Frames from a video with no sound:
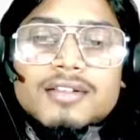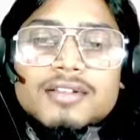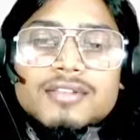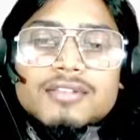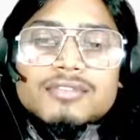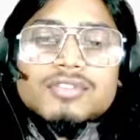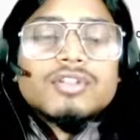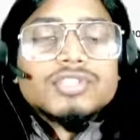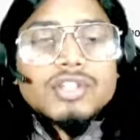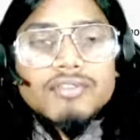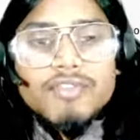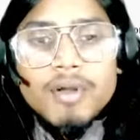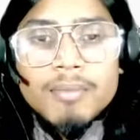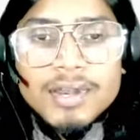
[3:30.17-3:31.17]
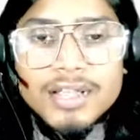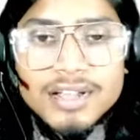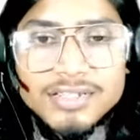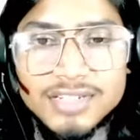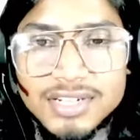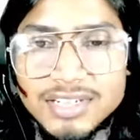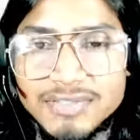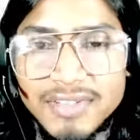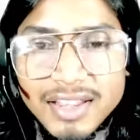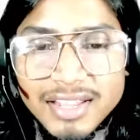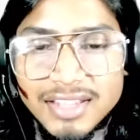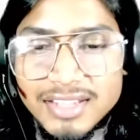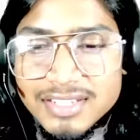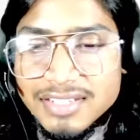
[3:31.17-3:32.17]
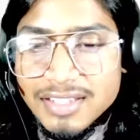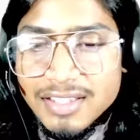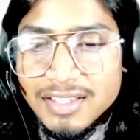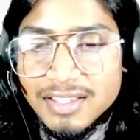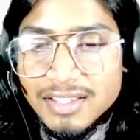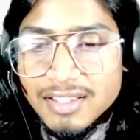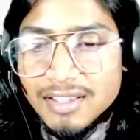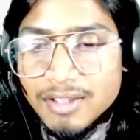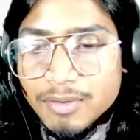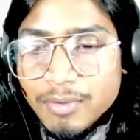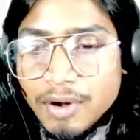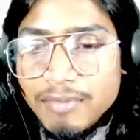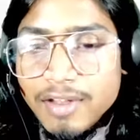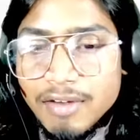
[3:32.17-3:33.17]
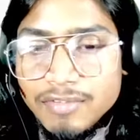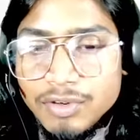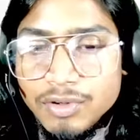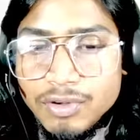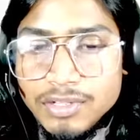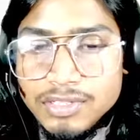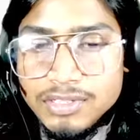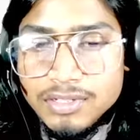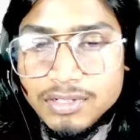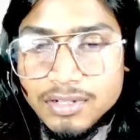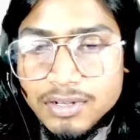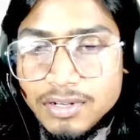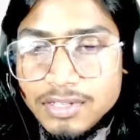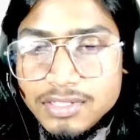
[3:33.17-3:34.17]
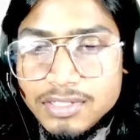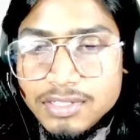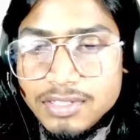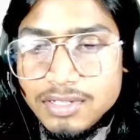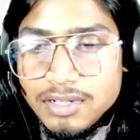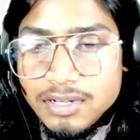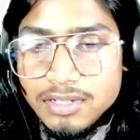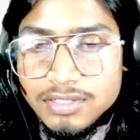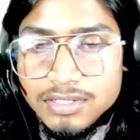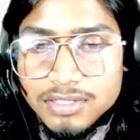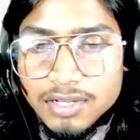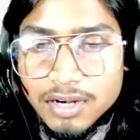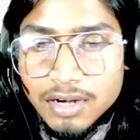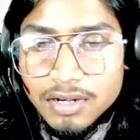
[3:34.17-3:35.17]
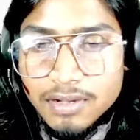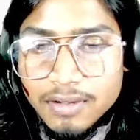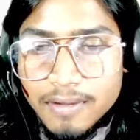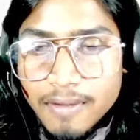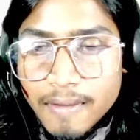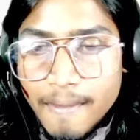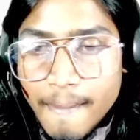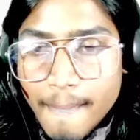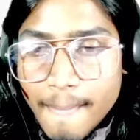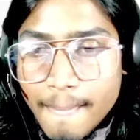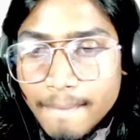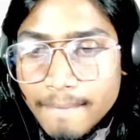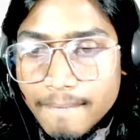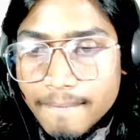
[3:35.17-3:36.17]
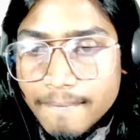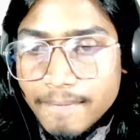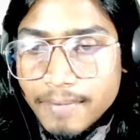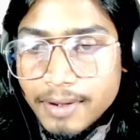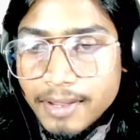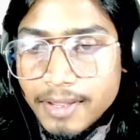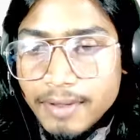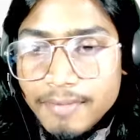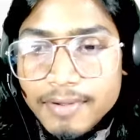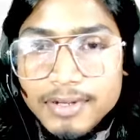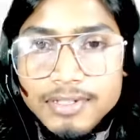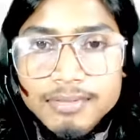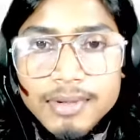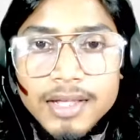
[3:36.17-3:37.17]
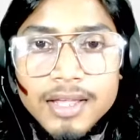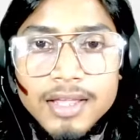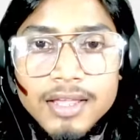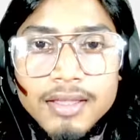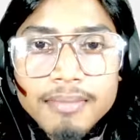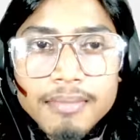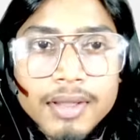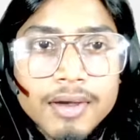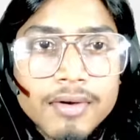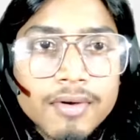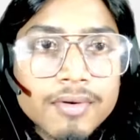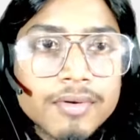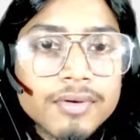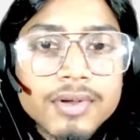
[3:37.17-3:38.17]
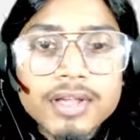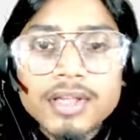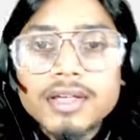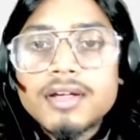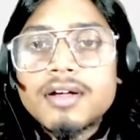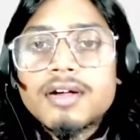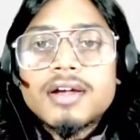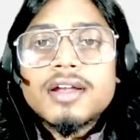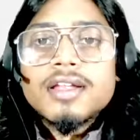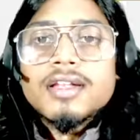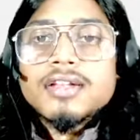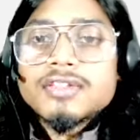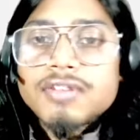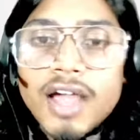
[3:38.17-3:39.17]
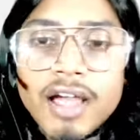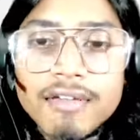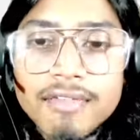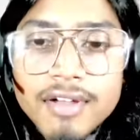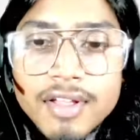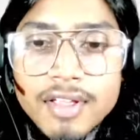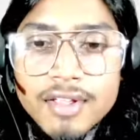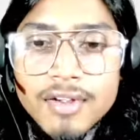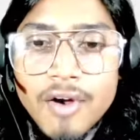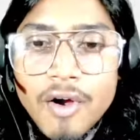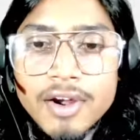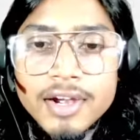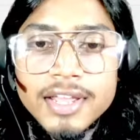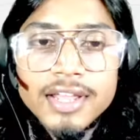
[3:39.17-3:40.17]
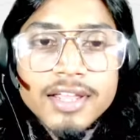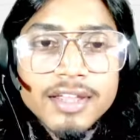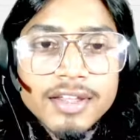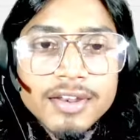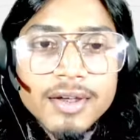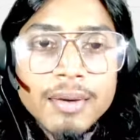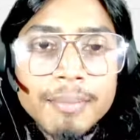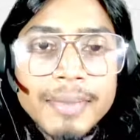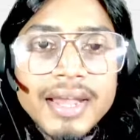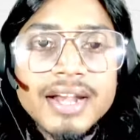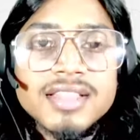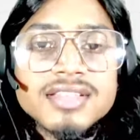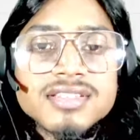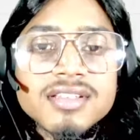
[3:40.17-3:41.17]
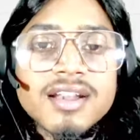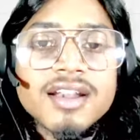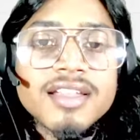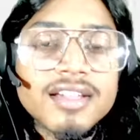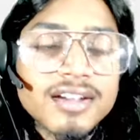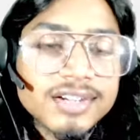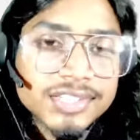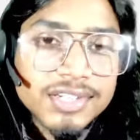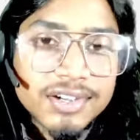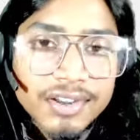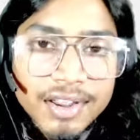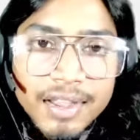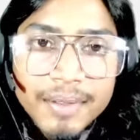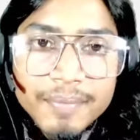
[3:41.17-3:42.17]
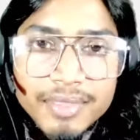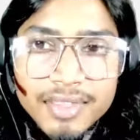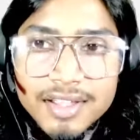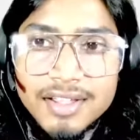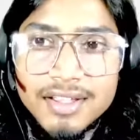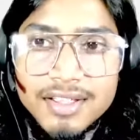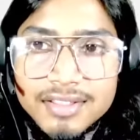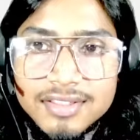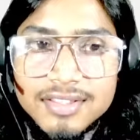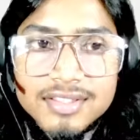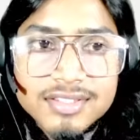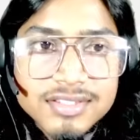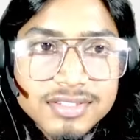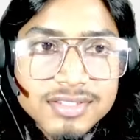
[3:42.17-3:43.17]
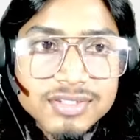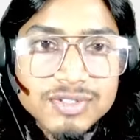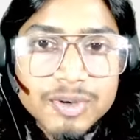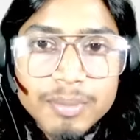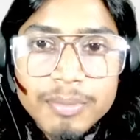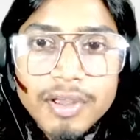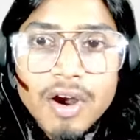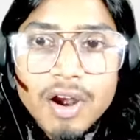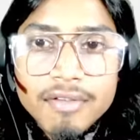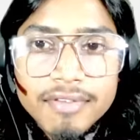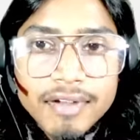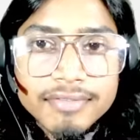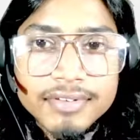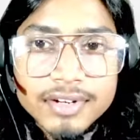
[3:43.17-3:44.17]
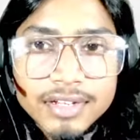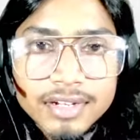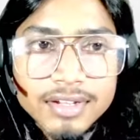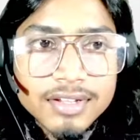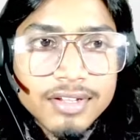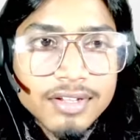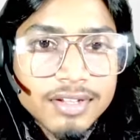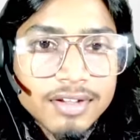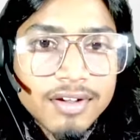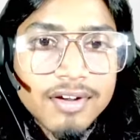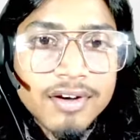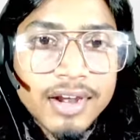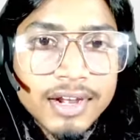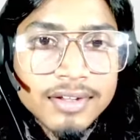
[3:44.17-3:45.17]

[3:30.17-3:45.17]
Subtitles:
Solution from recursion is very easy. What we have to do is, let's start. Okay, where is my hero? Okay, all right. So I have already made this recursion tree. This took me a lot of effort. All right.